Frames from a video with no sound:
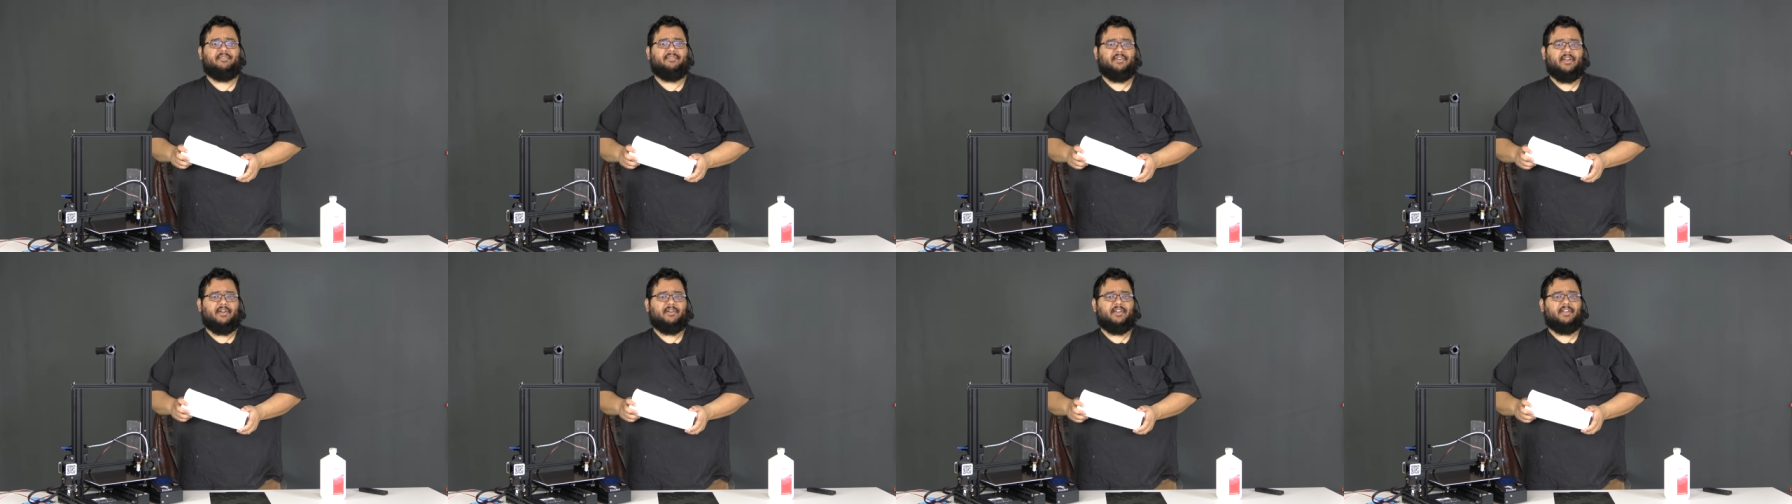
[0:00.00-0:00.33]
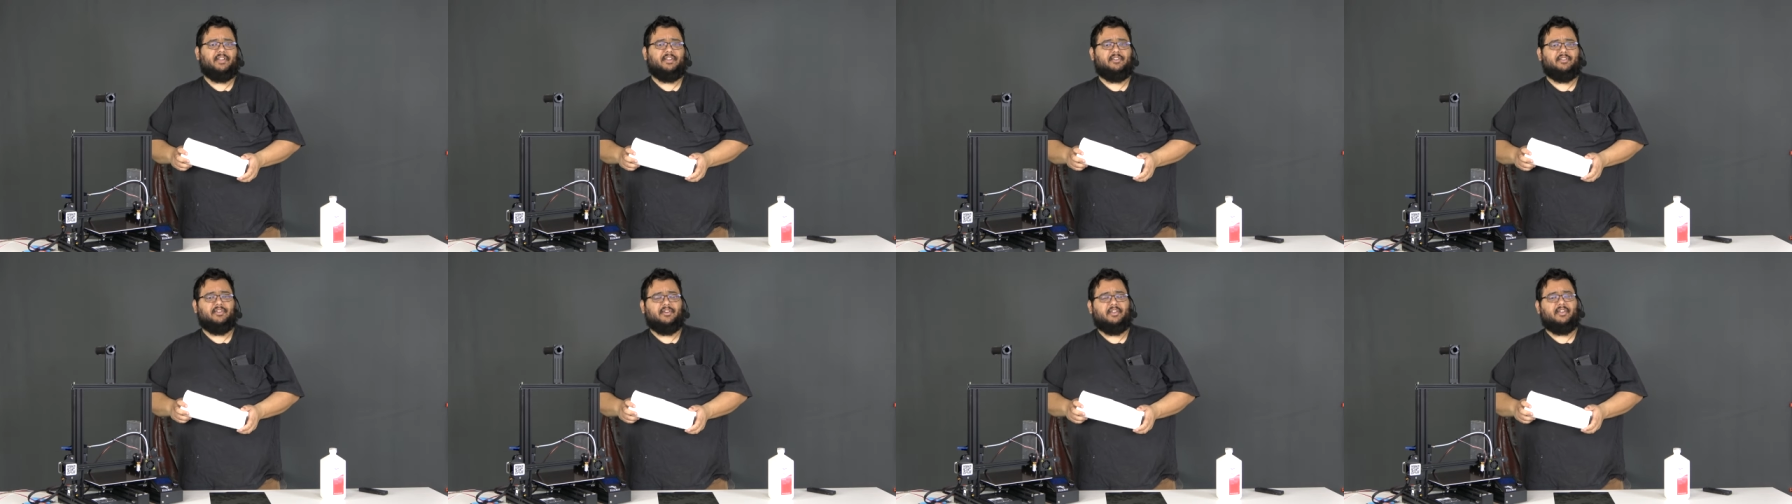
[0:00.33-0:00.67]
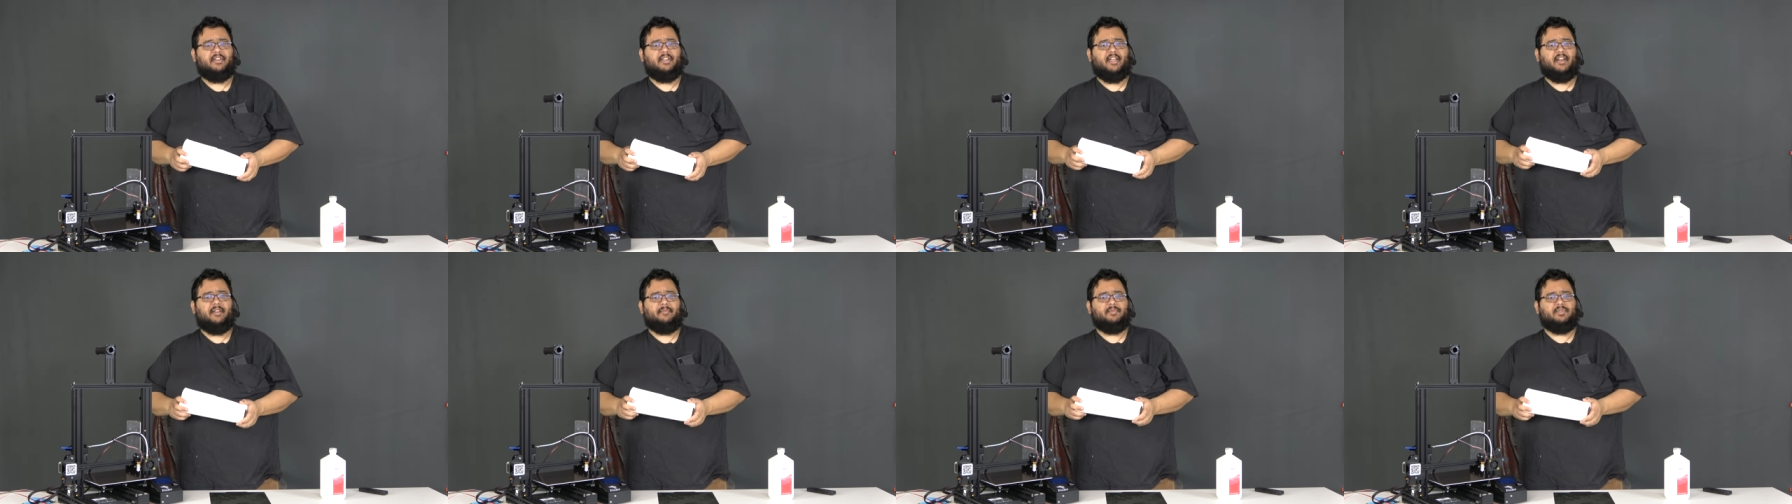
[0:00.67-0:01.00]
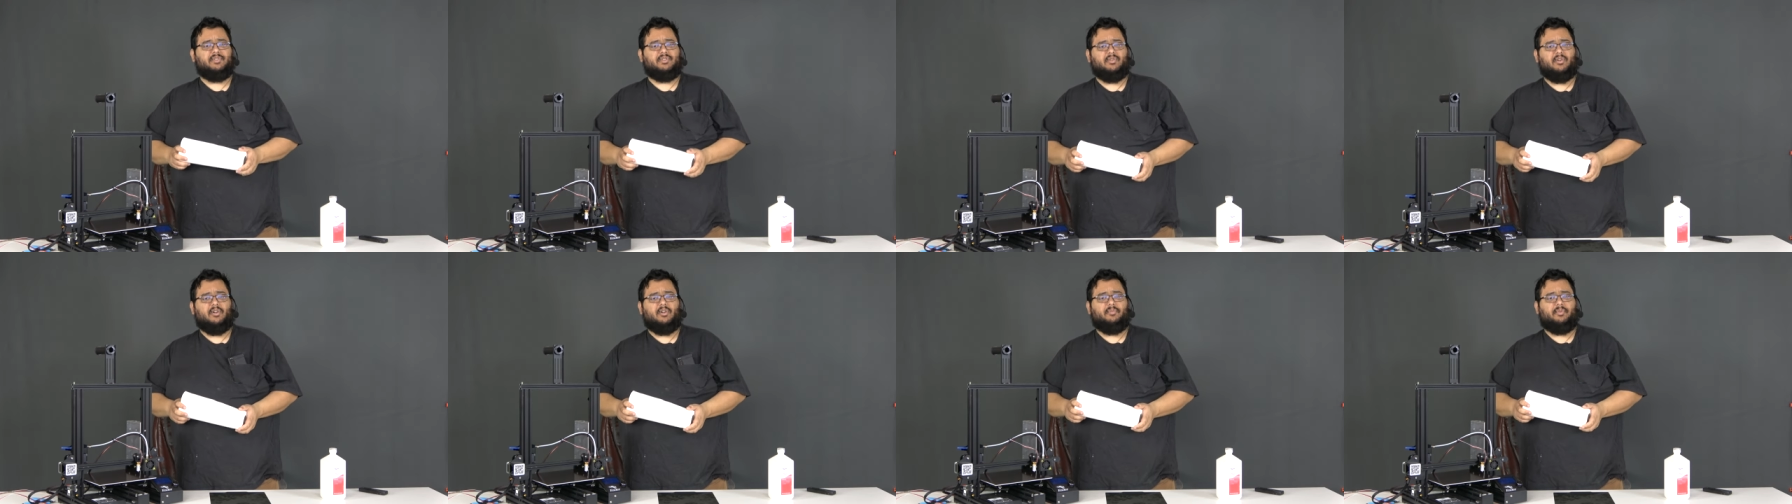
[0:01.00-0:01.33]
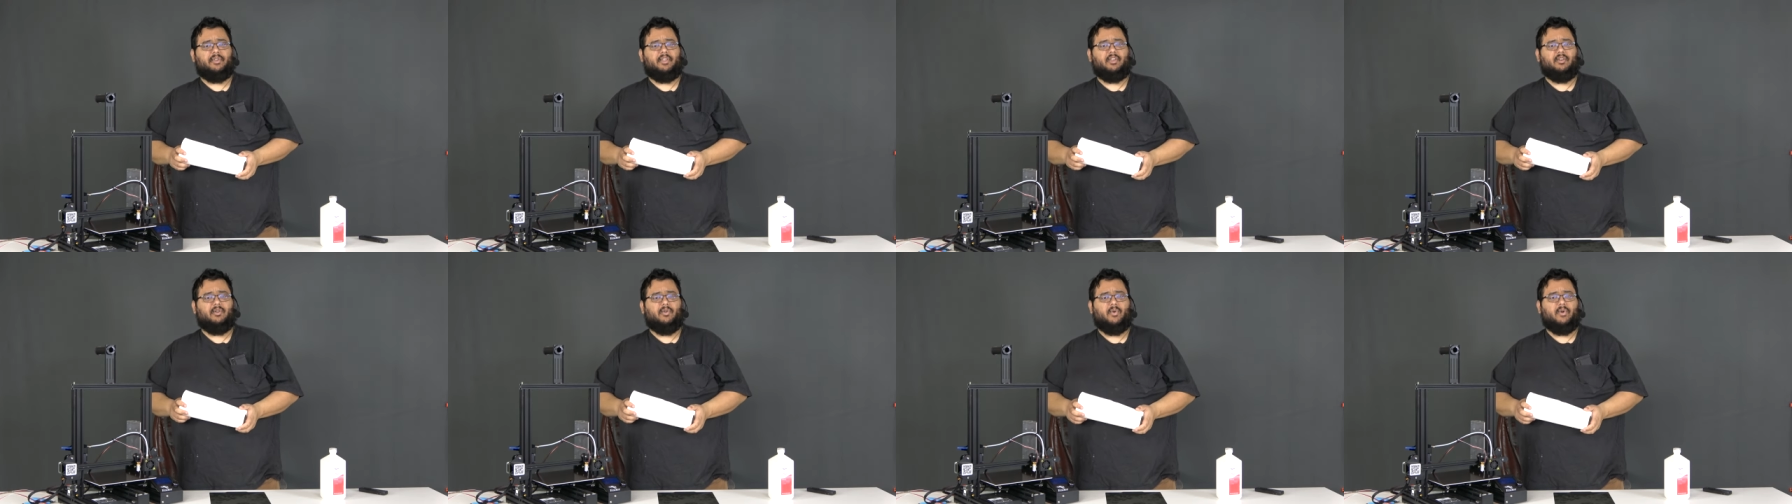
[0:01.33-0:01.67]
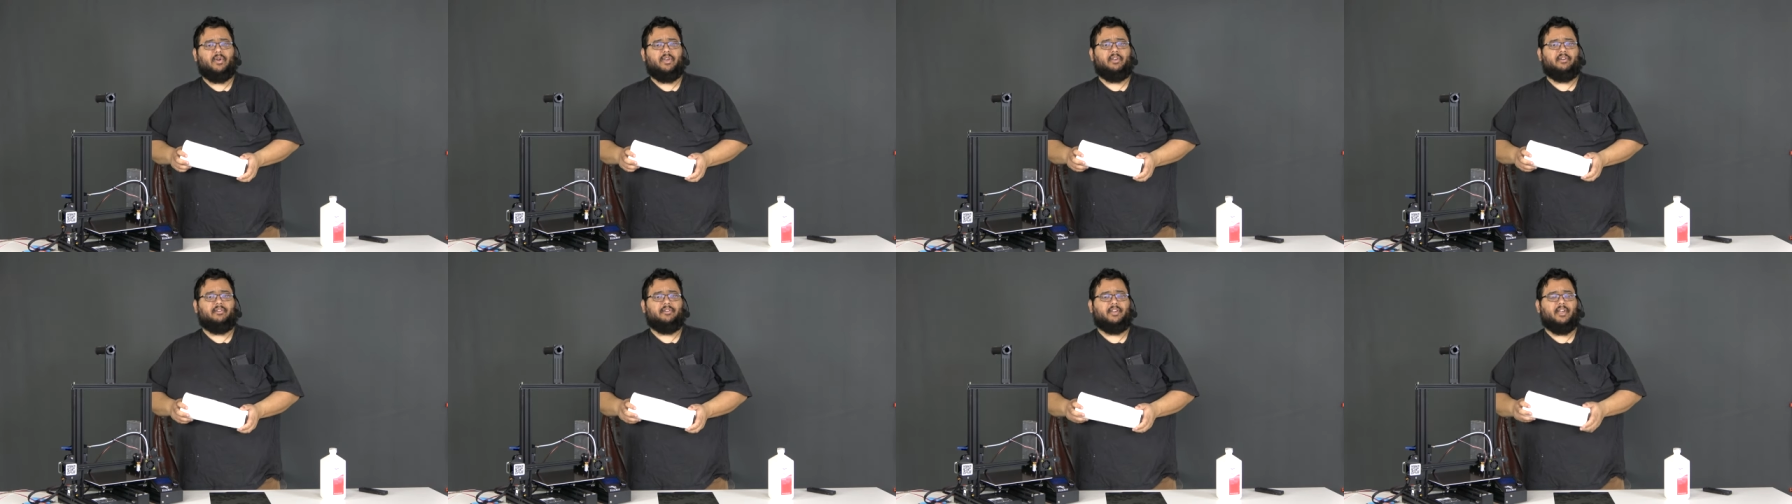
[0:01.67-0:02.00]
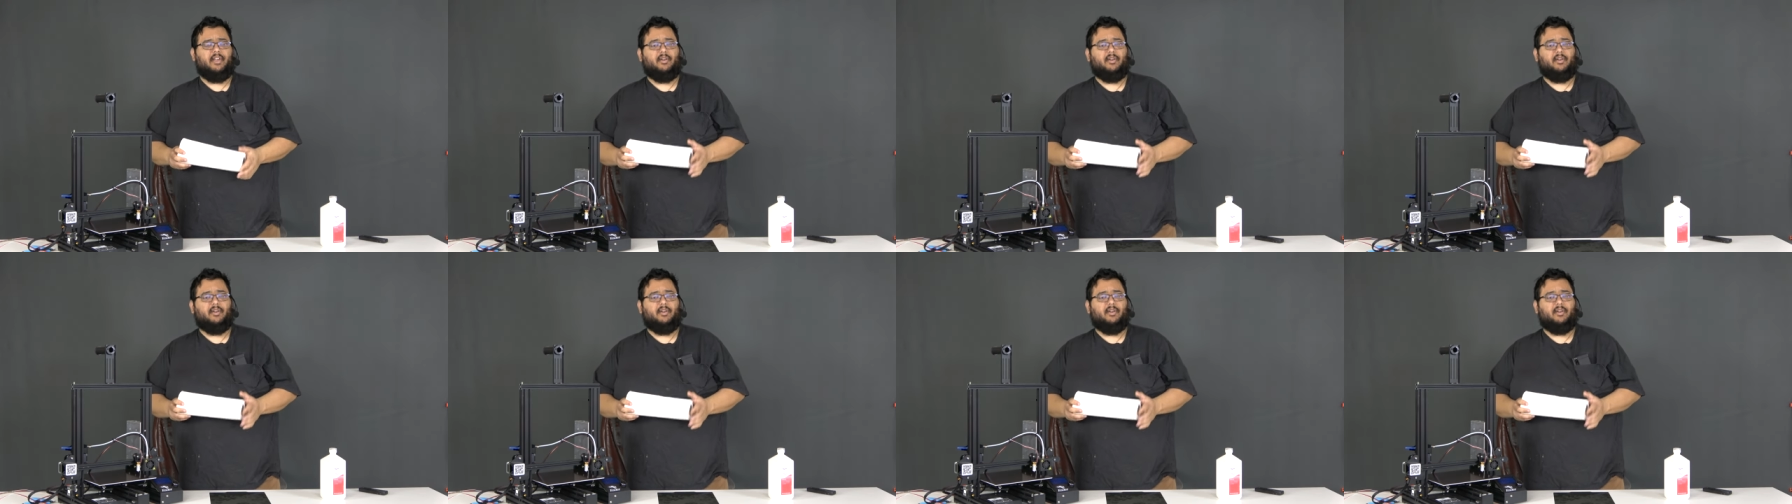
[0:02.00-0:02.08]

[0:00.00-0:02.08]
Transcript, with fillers: very good at absorbing oil.